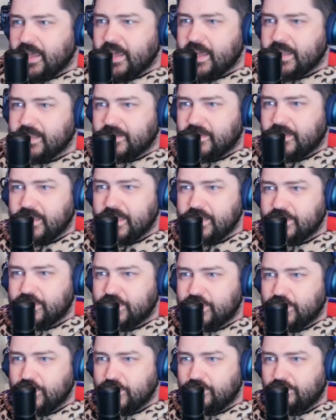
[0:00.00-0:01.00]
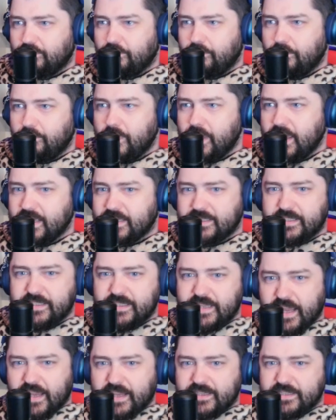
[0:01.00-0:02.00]
these two meat
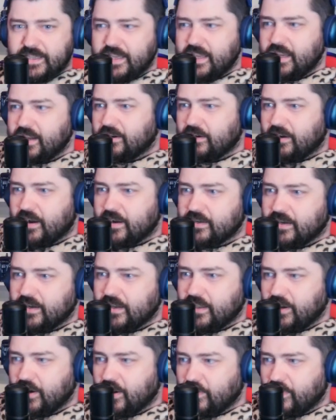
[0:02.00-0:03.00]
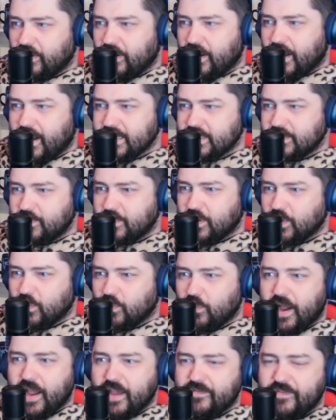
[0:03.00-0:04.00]
sticks here on, you know, their husband and
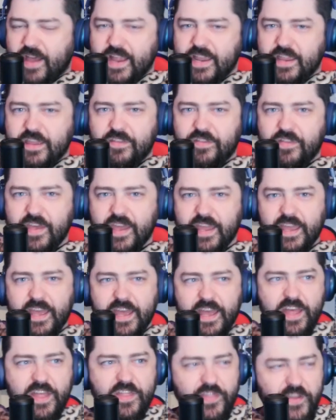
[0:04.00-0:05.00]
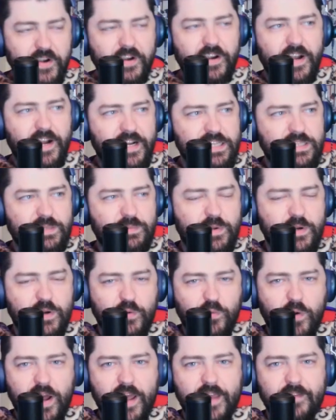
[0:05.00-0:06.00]
wife, and you think they're husband and
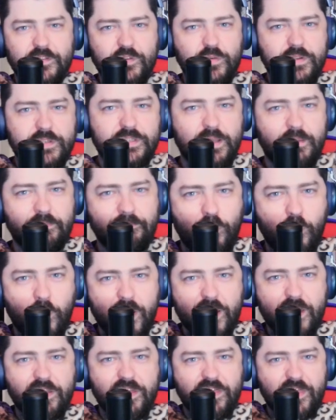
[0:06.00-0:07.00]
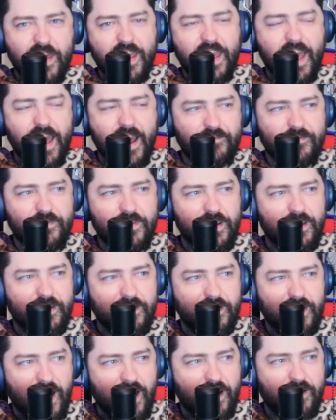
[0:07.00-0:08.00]
wife. So at some point they have to
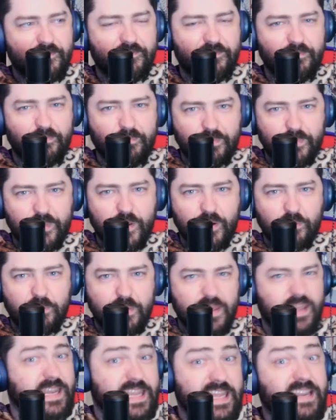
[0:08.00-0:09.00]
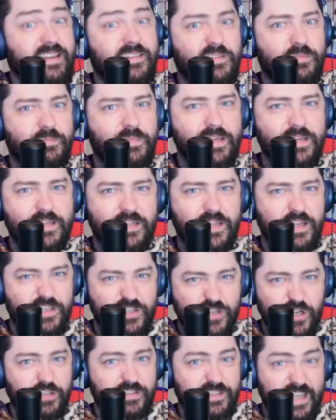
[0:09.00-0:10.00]
have, you know, being intimate
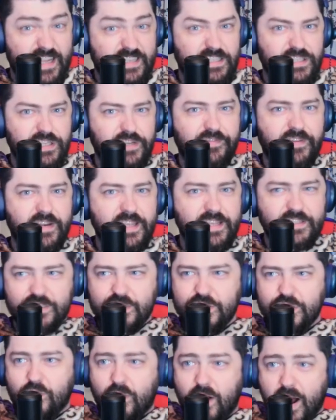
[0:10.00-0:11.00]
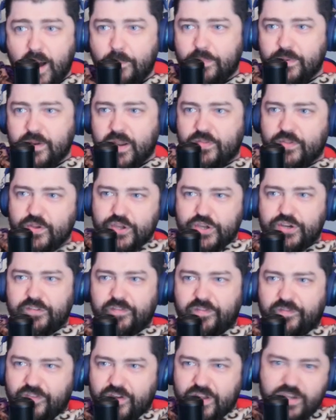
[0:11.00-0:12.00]
adult activities, you know, hopping on the good
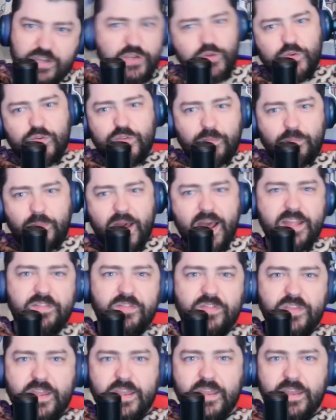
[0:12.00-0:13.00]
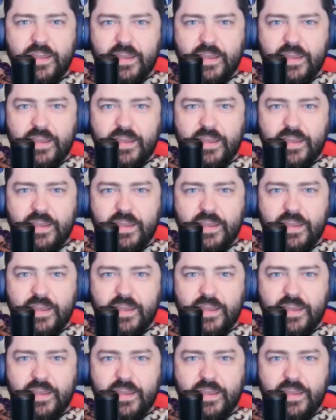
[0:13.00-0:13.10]
foot and doing the bad thing.